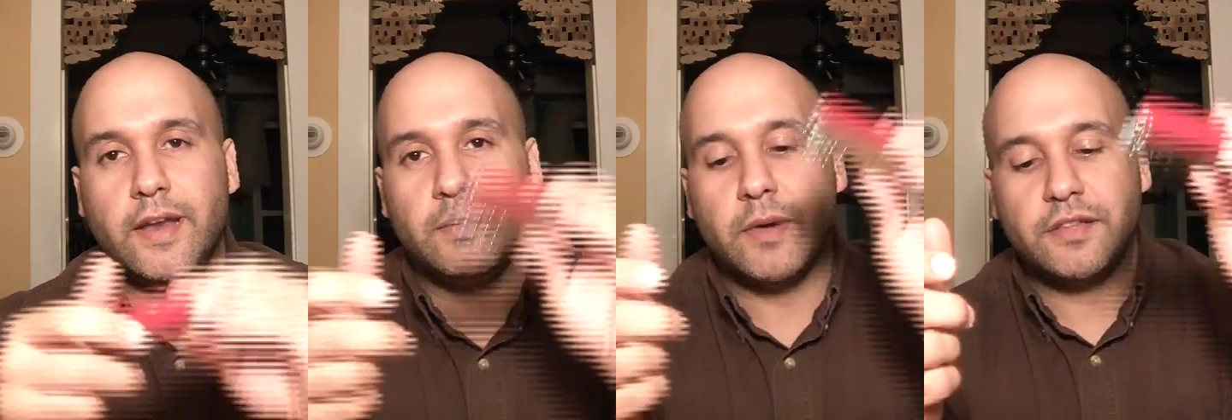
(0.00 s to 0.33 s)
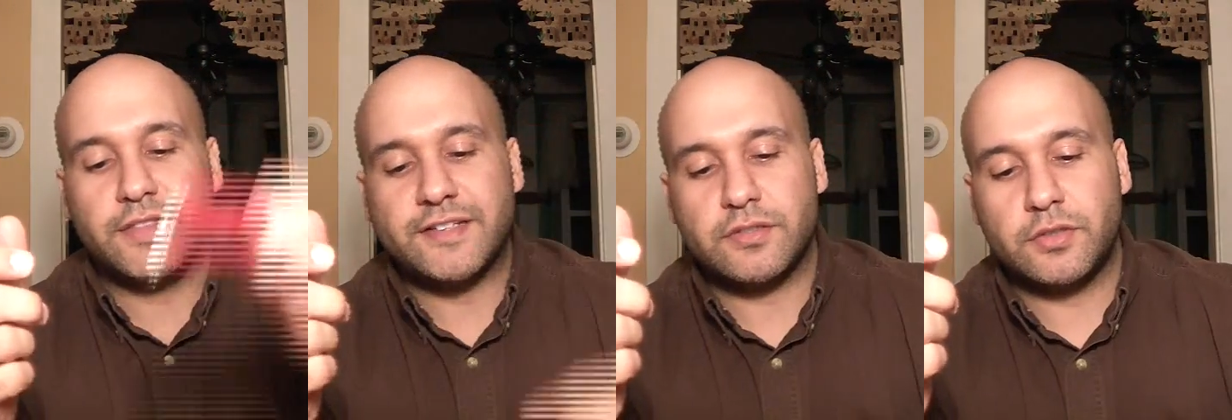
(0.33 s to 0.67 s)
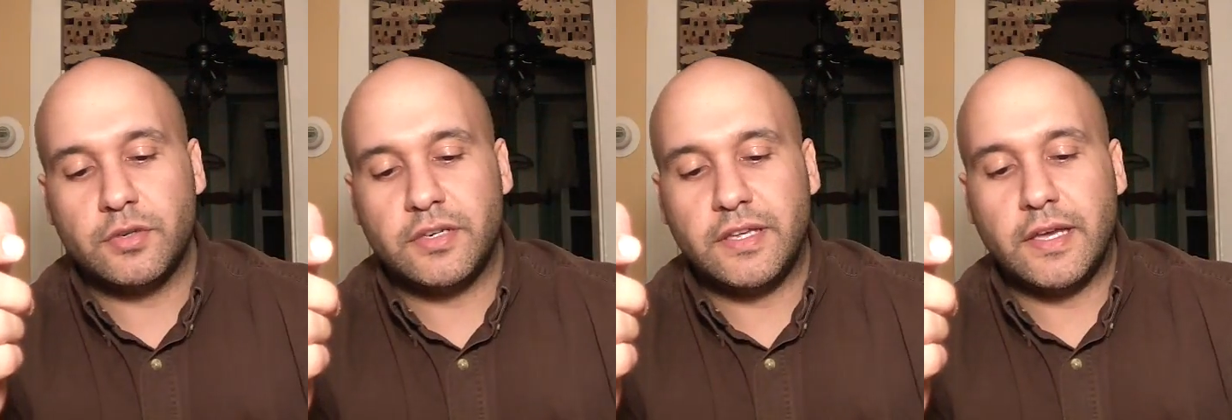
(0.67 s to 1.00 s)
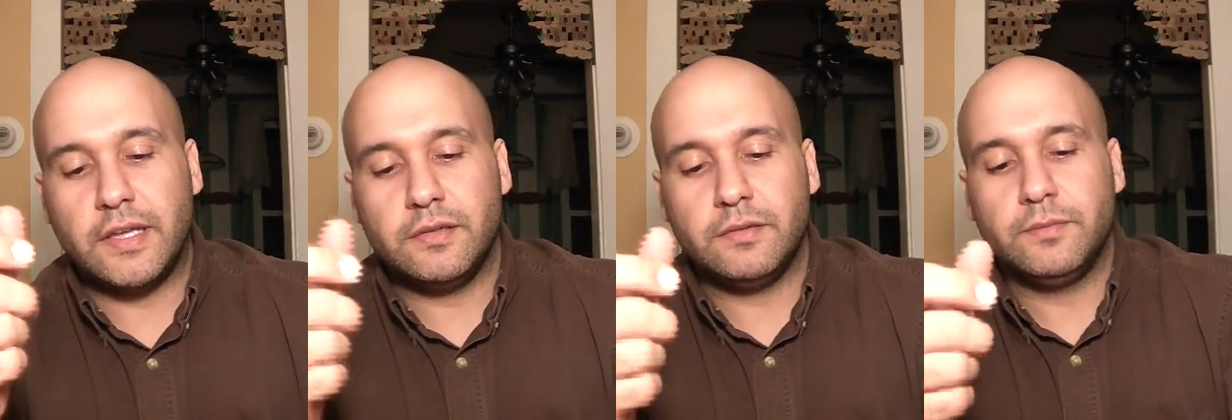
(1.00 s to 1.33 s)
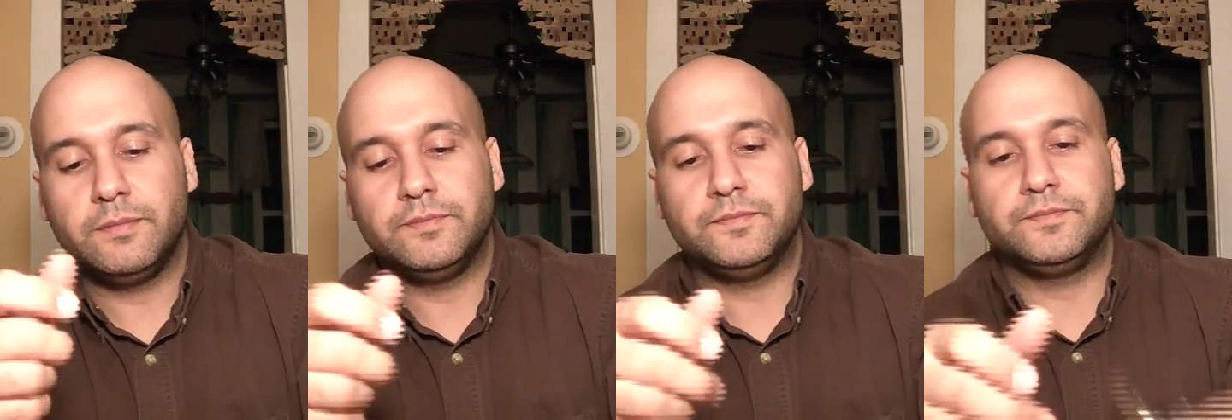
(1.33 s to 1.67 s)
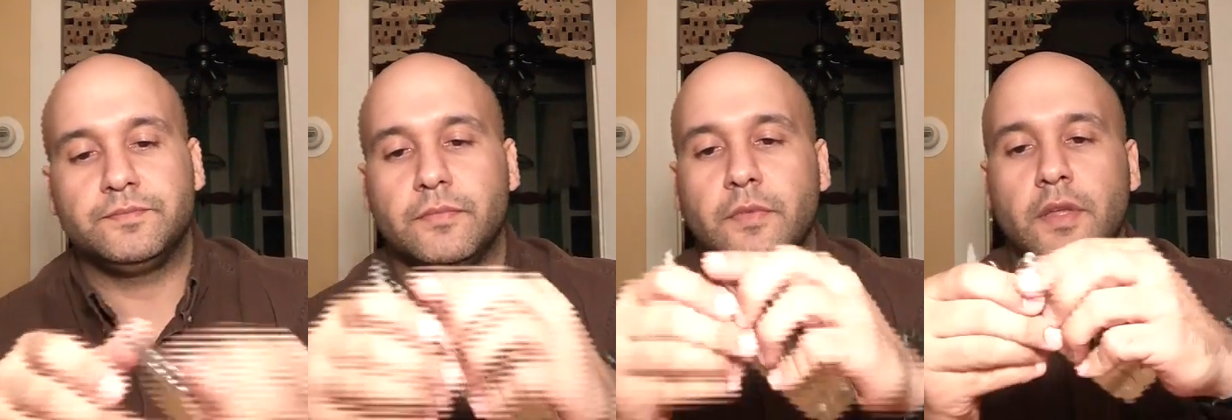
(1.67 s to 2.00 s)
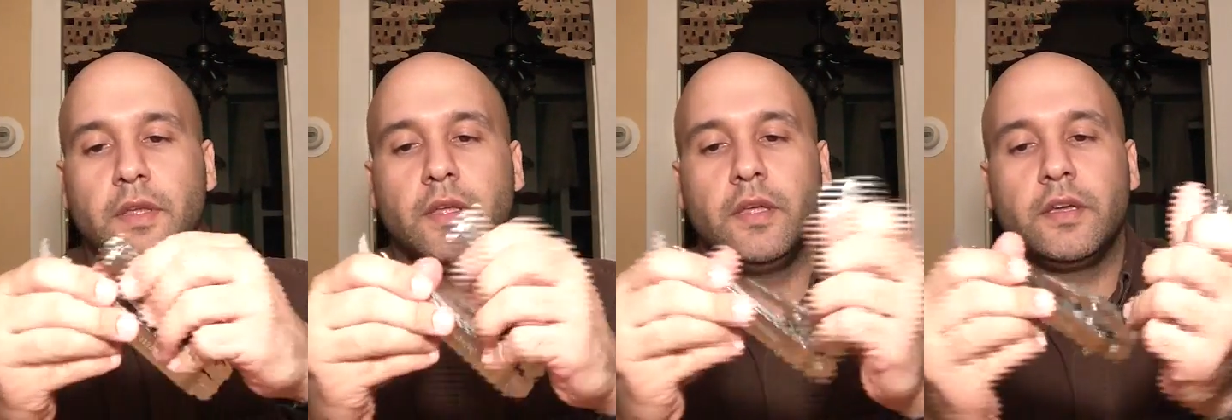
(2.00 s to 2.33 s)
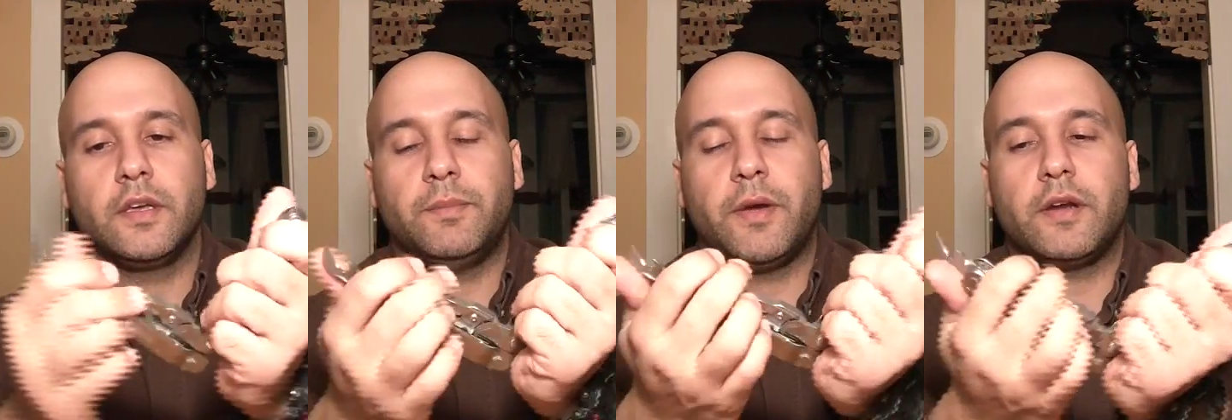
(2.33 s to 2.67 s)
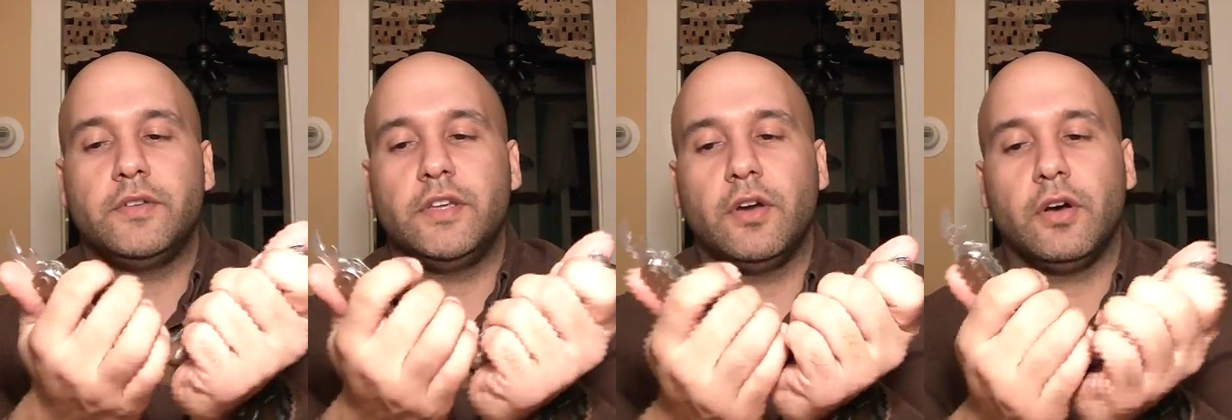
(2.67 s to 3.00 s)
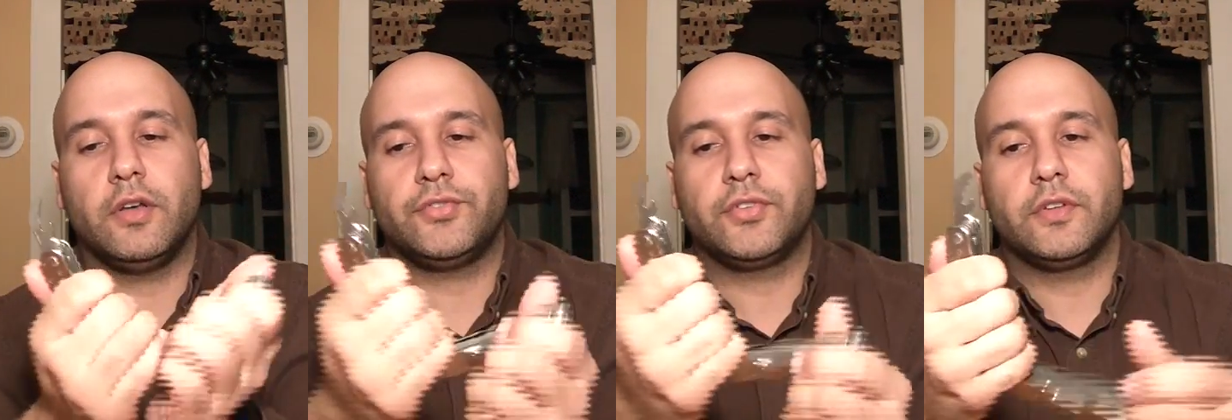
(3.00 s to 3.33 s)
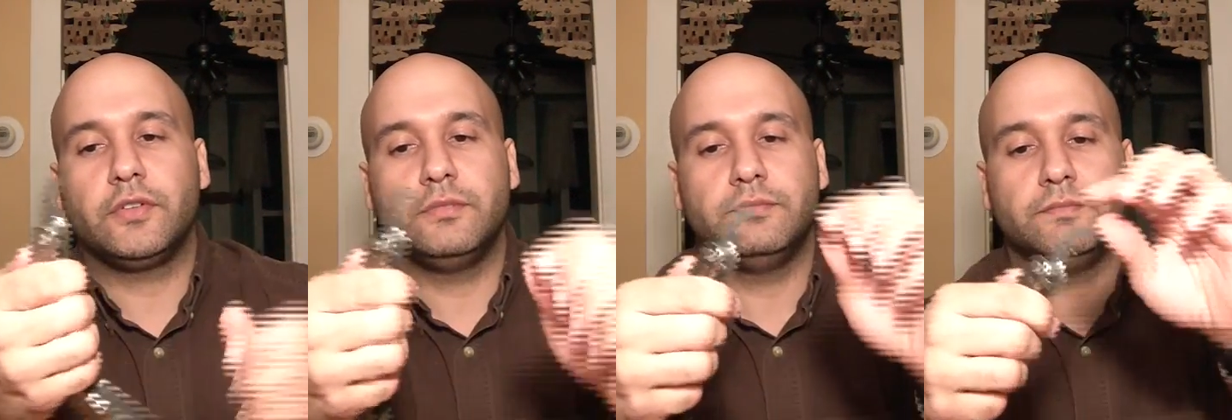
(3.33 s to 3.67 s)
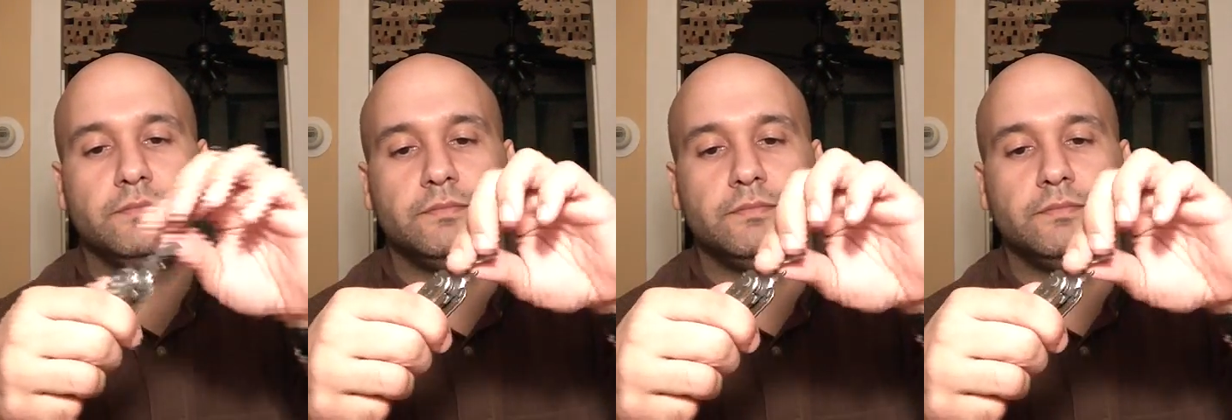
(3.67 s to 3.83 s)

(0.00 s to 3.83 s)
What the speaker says: Anyway, thanks for tuning in. Comparing the AWLS.